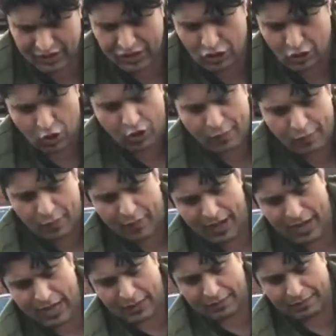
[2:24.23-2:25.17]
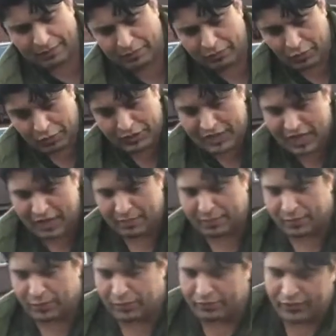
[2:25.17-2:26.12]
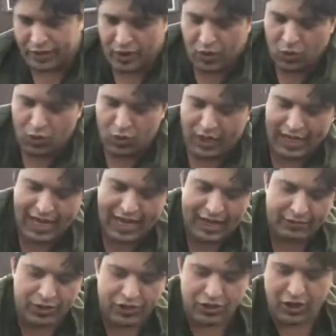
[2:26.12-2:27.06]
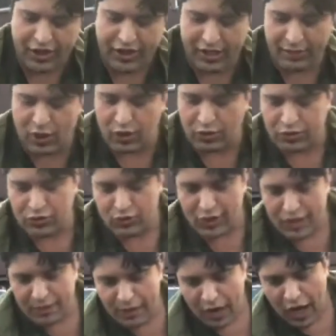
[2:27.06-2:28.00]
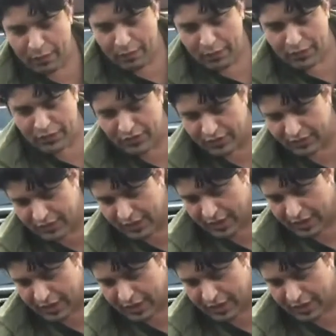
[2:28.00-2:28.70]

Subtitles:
their own property. For example, one hand we're talking about 25%.